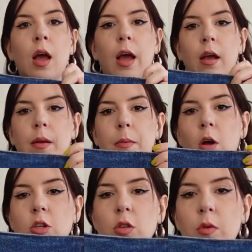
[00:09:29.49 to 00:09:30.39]

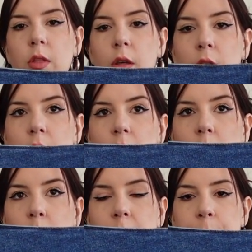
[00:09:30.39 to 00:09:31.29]
Also
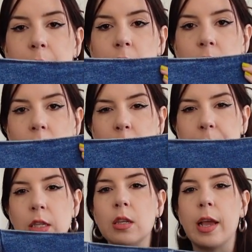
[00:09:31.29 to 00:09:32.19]
the waistband is a little
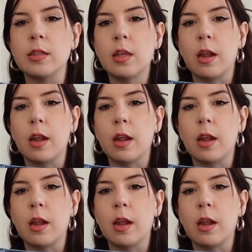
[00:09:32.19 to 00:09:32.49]
bit slanted.